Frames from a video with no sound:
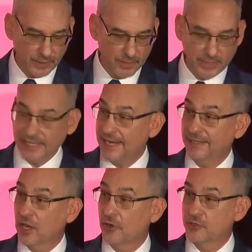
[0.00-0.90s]
But in any
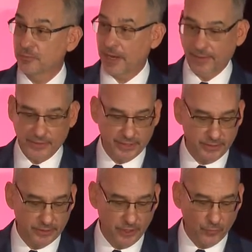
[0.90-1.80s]
larger polity,
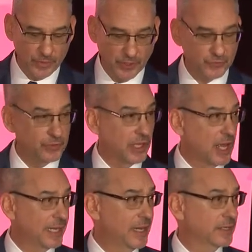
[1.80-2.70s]
we must
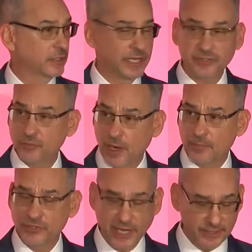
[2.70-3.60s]
rely on elected
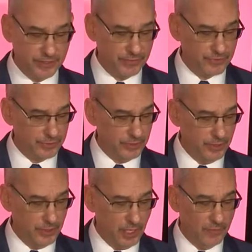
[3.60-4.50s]
representatives
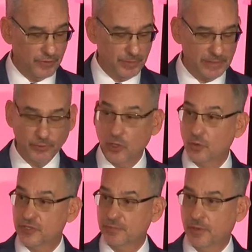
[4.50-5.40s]
of the people who
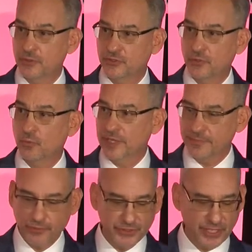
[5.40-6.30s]
are supposed to
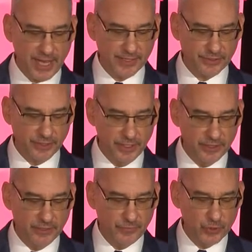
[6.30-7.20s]
represent
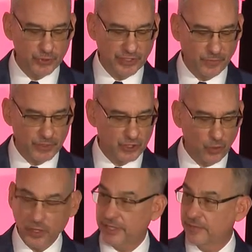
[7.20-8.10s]
the views of a
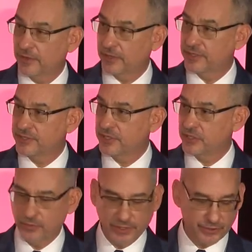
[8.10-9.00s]
majority of their
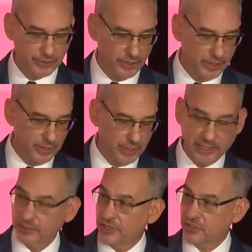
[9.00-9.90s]
constituents
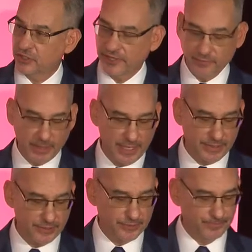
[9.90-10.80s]
in legislative
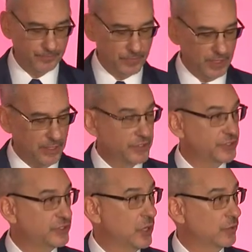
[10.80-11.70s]
bodies. This
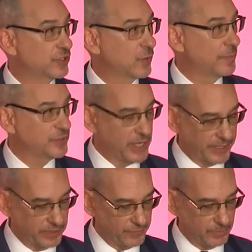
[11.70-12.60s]
is known as
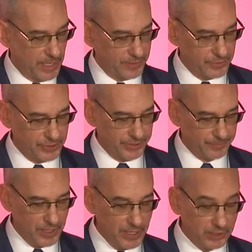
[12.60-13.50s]
representative democracy.
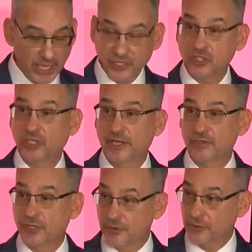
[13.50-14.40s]

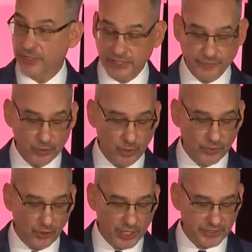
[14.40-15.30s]
Legislators, under this view, are
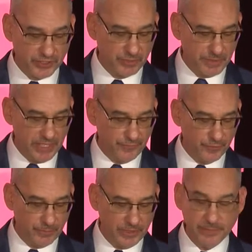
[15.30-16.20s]
thought to speak for
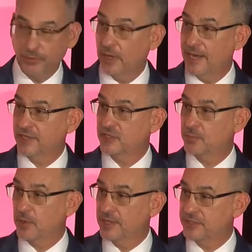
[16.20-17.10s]
the people and
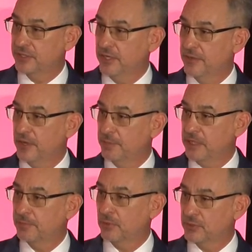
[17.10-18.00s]
express the
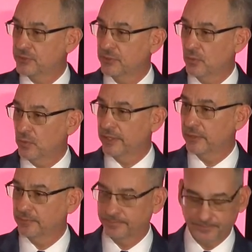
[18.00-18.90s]
people's will.